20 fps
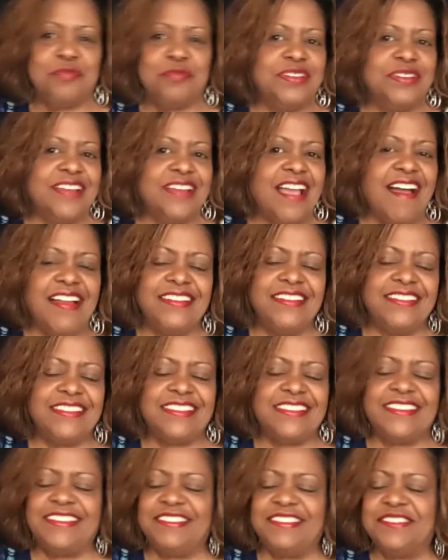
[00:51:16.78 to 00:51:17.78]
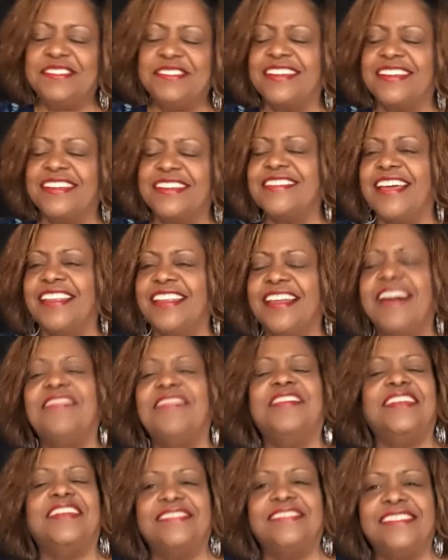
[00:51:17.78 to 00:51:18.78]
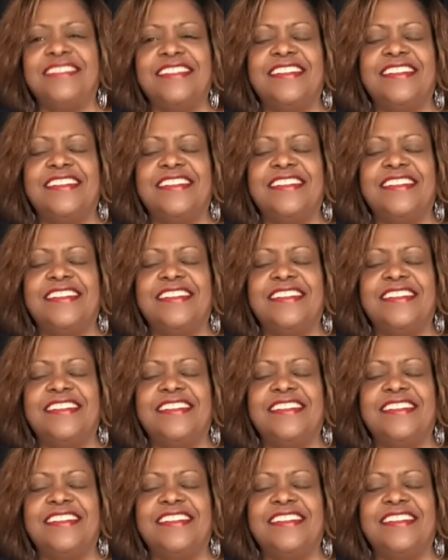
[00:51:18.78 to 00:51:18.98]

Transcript: now I just do it because I love it, you know?